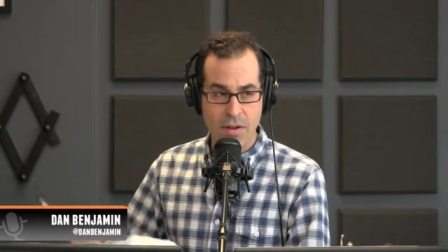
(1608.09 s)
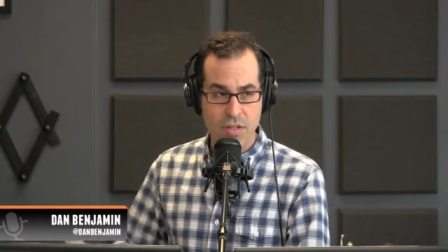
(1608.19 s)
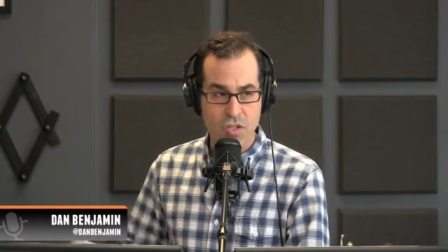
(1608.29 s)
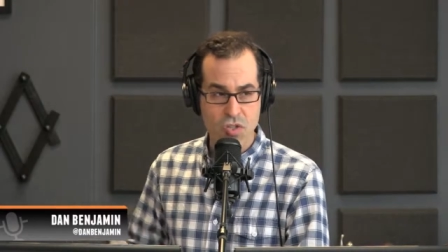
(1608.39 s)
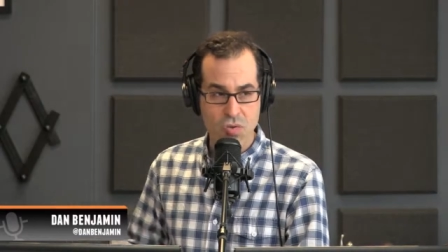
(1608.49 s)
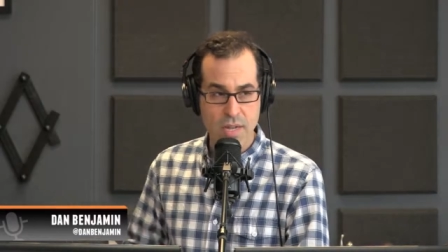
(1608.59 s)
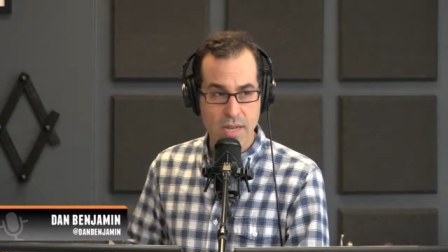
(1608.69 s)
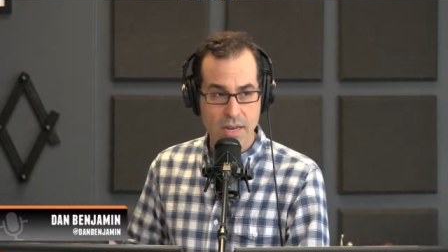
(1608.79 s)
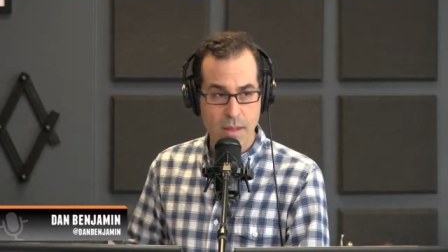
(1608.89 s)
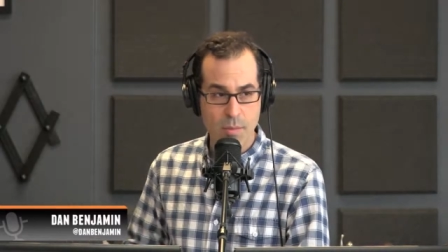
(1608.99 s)
on the
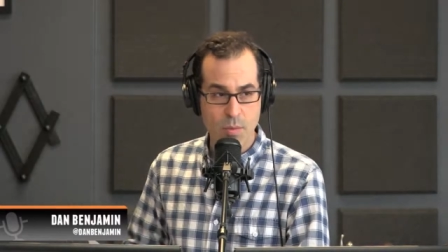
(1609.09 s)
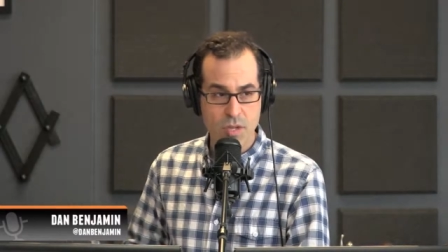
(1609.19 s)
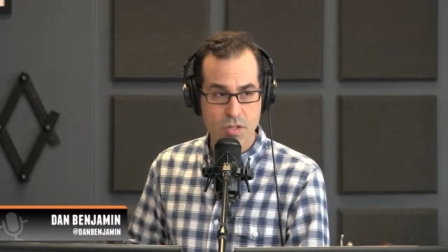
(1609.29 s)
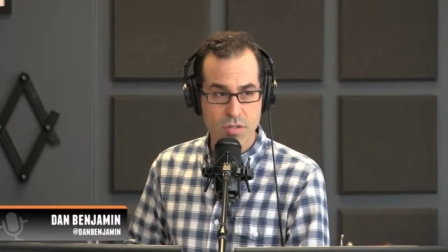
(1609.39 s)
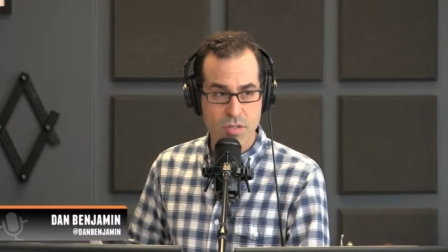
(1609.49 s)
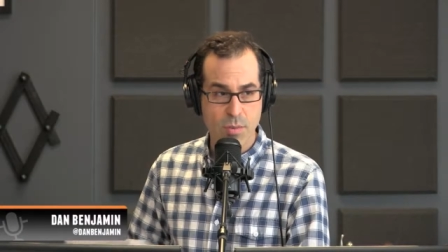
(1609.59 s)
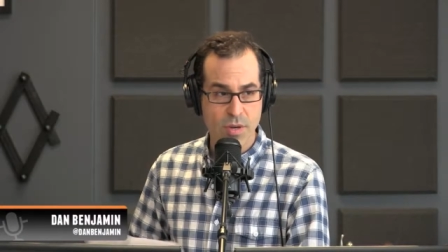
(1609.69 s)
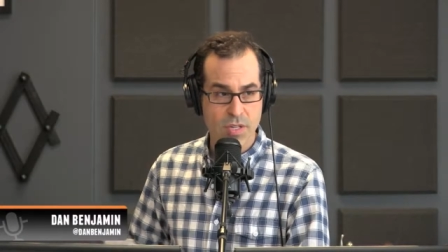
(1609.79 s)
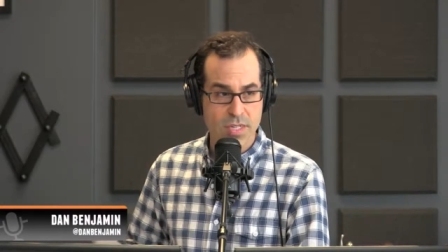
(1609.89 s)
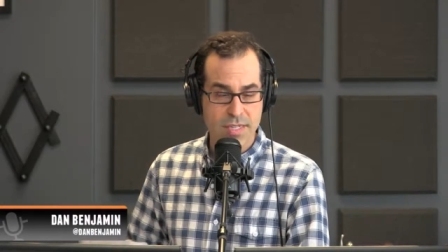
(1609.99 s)
street. I mean, we could do so
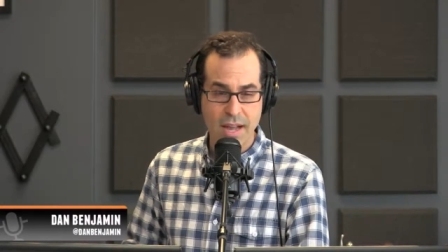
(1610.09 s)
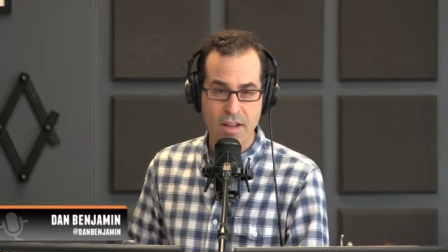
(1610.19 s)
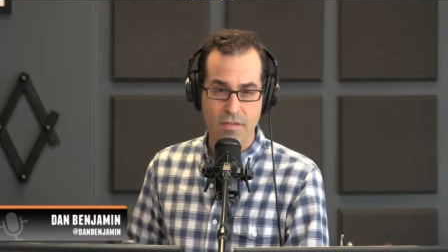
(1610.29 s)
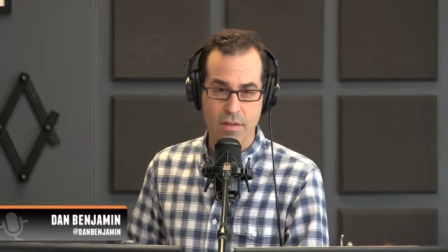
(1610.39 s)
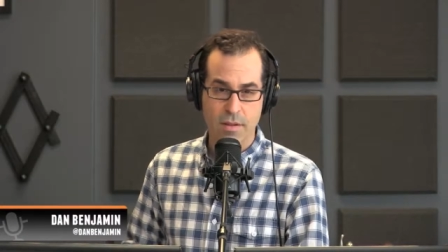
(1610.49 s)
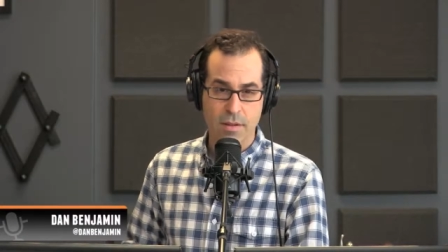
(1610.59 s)
much stuff.